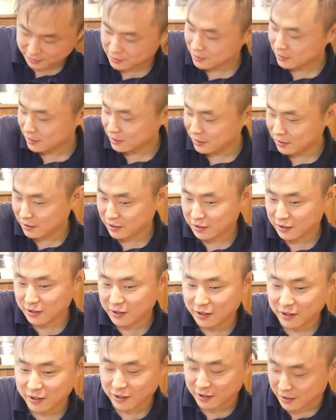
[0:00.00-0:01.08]
guy, his
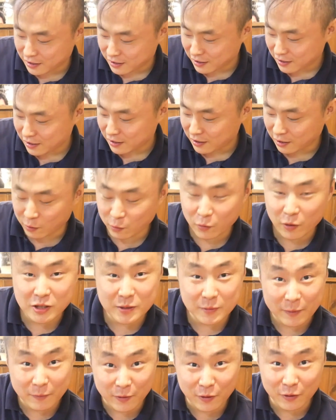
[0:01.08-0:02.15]
name is Hyun Woo.
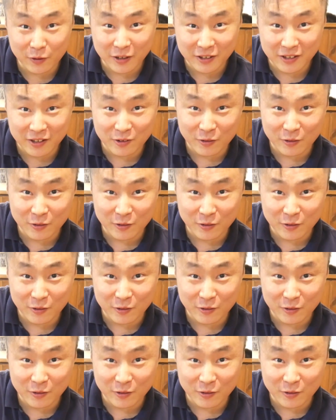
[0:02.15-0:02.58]
He's a colleague from